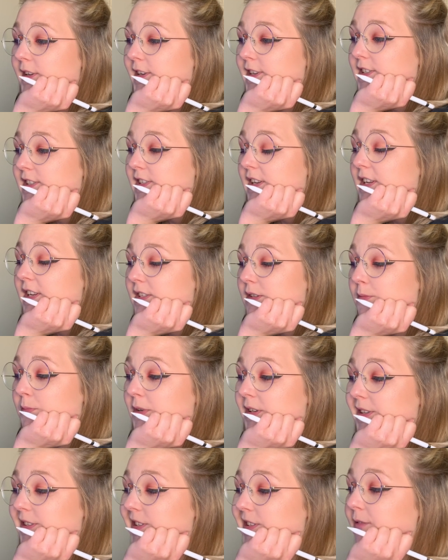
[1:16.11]

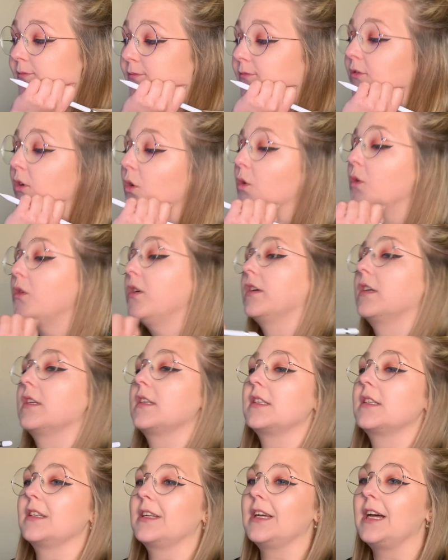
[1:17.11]
accessibility
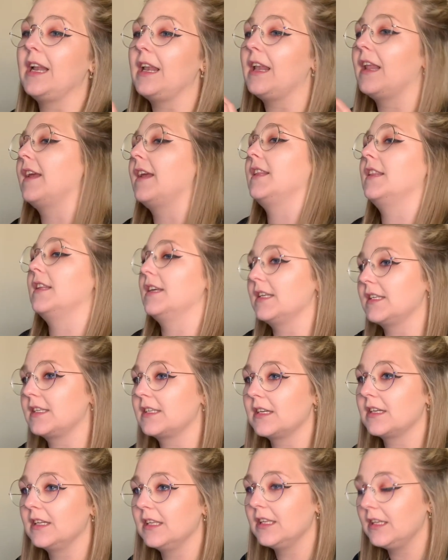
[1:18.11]
focused. I like
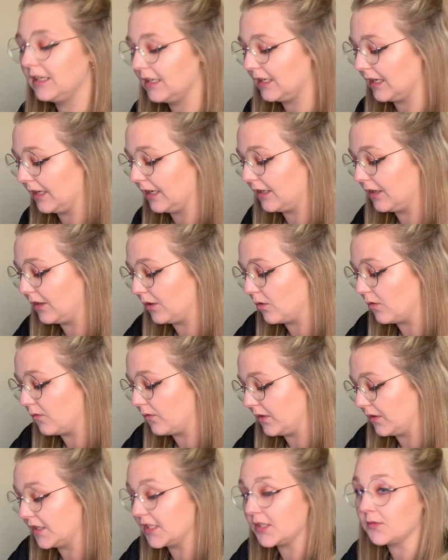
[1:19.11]
this. I'm gonna go for
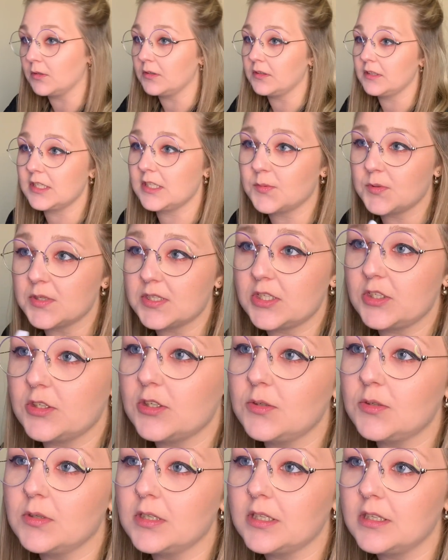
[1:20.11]
this one. This one's a
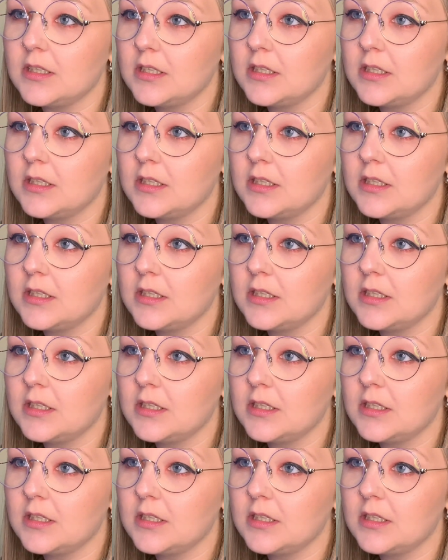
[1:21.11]
good one,